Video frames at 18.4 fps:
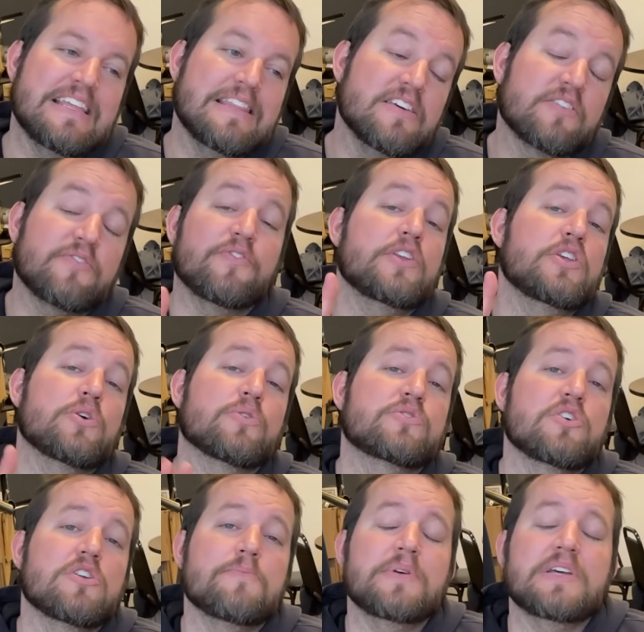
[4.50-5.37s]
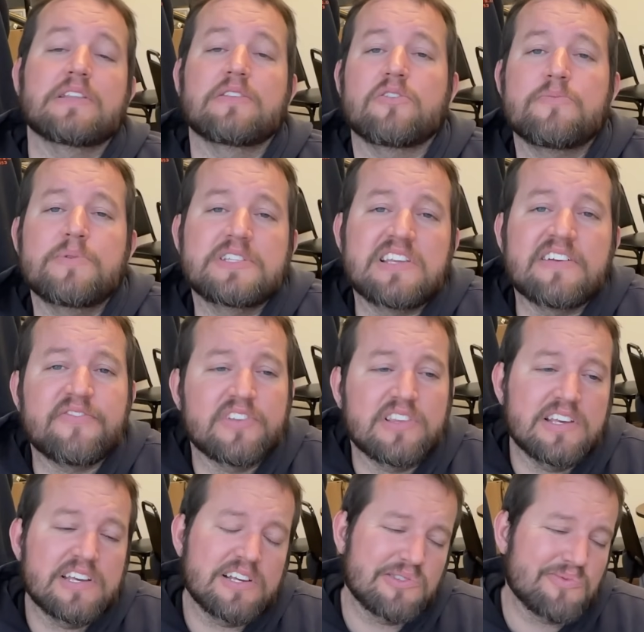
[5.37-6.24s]
This video is going to be a little bit
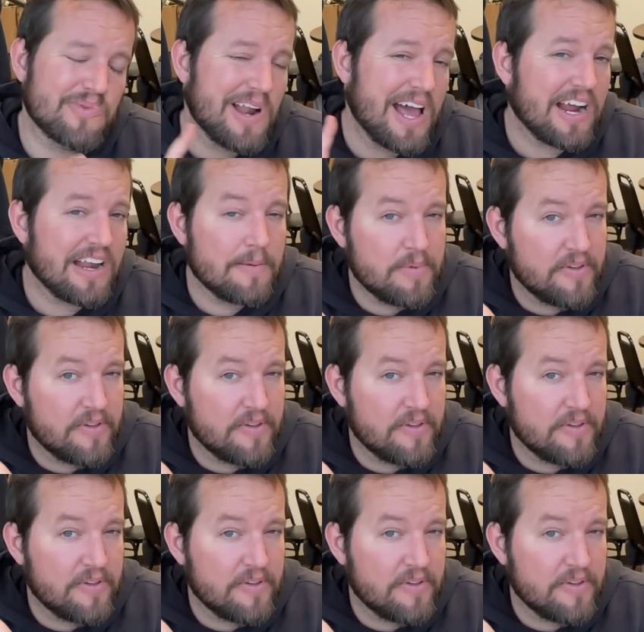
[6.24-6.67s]
differently because we're not going